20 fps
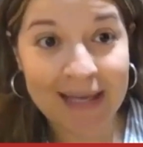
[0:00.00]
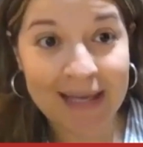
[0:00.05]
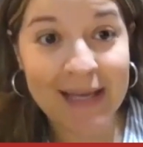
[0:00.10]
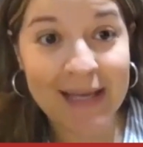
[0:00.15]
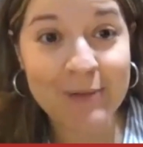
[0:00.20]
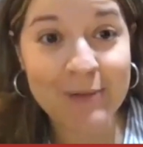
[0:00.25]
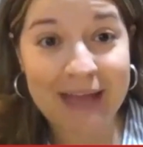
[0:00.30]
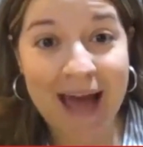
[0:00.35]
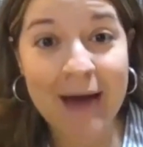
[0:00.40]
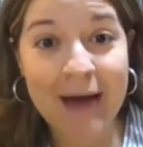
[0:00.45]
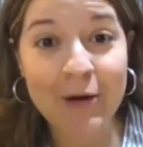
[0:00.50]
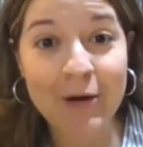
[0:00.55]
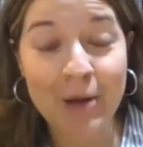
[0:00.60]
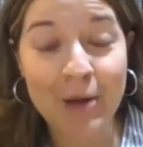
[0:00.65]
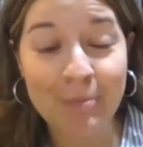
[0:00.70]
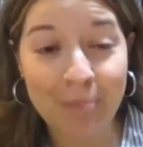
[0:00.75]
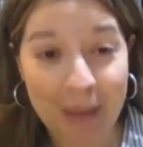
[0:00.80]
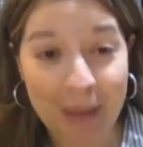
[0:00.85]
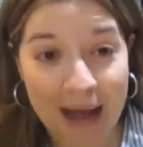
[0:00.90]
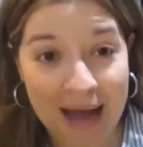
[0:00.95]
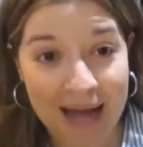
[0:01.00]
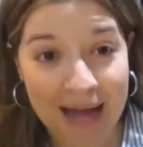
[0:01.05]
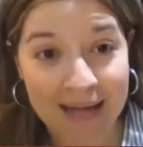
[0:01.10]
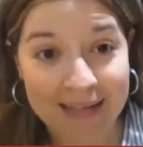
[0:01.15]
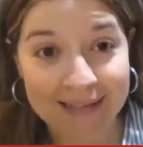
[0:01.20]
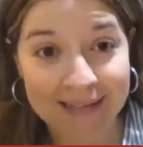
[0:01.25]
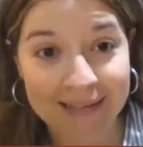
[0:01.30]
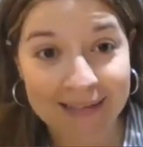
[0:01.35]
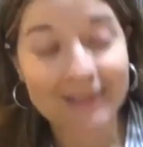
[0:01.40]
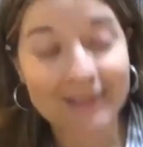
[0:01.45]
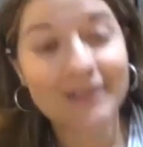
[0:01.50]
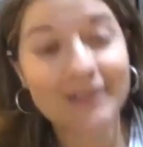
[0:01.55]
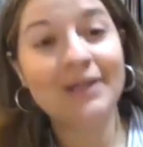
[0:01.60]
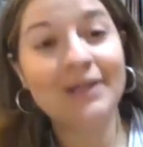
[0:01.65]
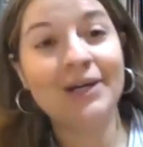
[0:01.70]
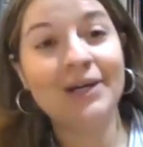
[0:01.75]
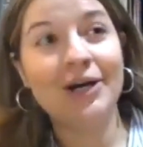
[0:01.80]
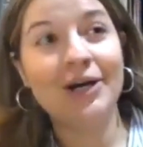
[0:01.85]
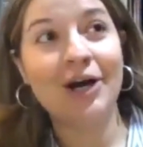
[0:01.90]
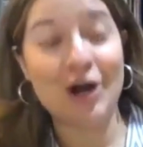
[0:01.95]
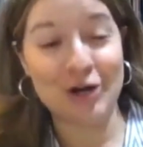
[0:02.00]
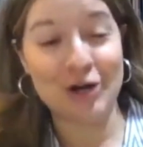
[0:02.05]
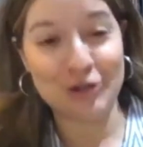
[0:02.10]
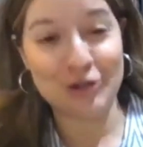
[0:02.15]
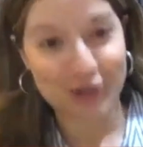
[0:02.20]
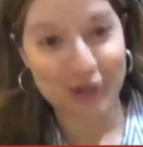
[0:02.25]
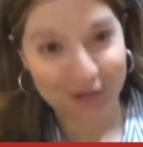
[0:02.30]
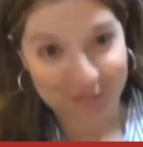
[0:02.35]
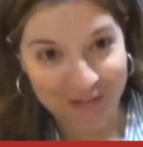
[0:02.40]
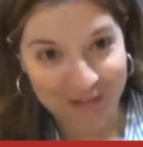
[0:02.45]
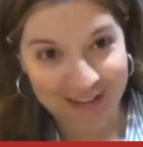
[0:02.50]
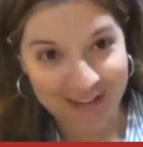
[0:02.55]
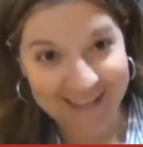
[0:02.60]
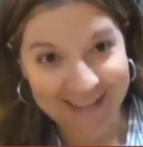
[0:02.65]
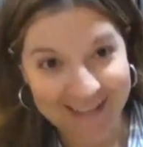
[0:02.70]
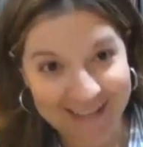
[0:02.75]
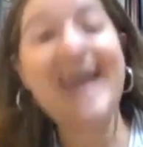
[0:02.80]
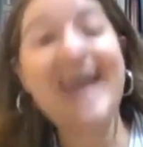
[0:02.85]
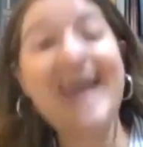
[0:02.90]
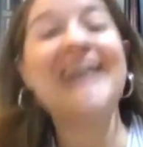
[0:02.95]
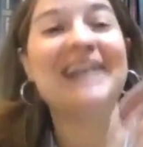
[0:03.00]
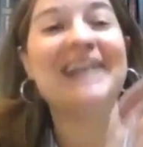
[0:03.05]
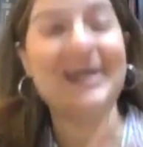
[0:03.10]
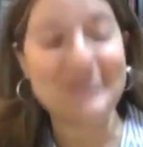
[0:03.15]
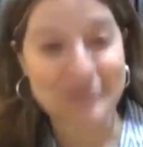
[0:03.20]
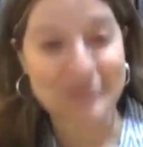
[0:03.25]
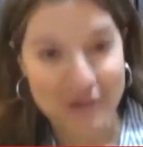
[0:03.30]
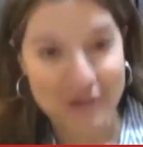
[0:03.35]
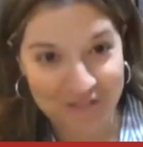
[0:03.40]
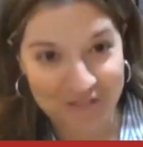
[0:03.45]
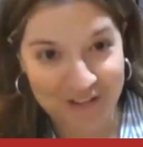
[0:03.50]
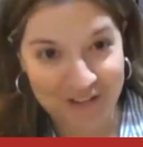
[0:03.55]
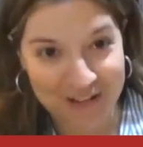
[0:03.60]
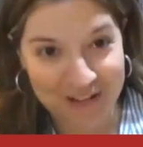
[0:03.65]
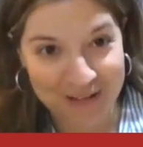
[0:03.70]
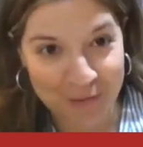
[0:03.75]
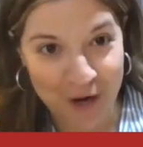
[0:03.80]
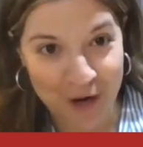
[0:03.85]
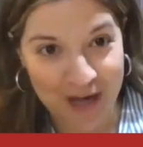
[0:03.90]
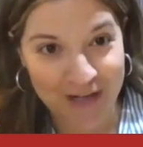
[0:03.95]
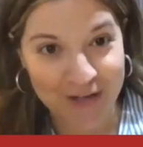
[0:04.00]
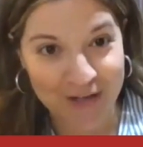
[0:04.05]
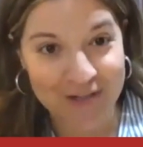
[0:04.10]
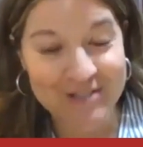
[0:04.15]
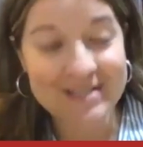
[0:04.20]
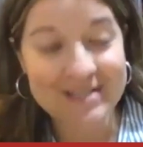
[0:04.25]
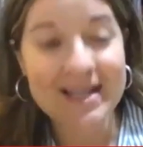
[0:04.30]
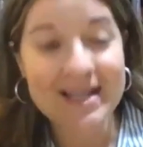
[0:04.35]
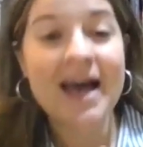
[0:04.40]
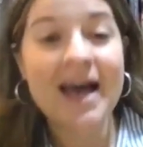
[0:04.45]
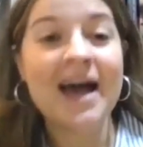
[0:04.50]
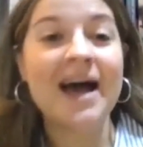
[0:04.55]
He was out on bond on a drug felony. He had a lot of drug felony priors.